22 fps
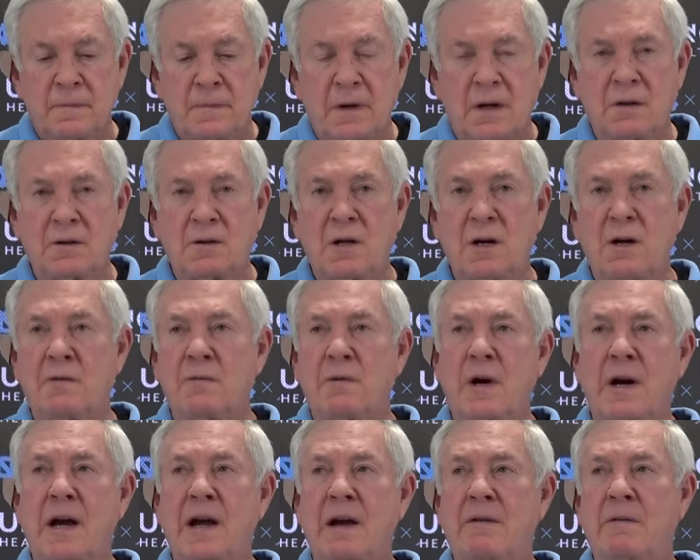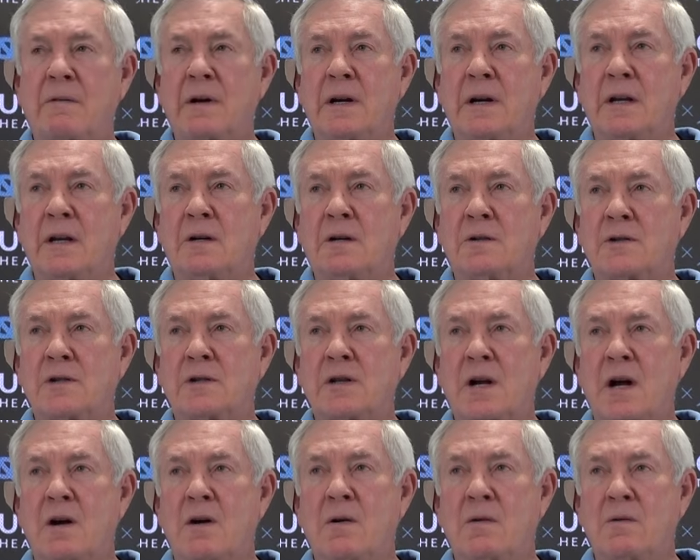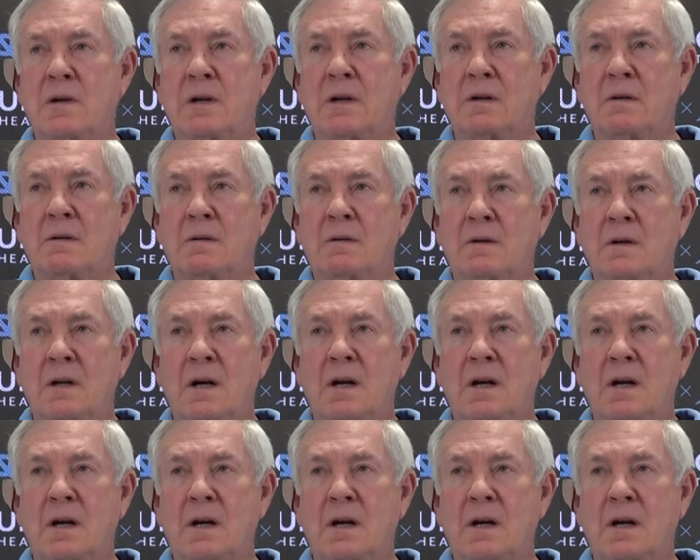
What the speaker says: uncover every little stone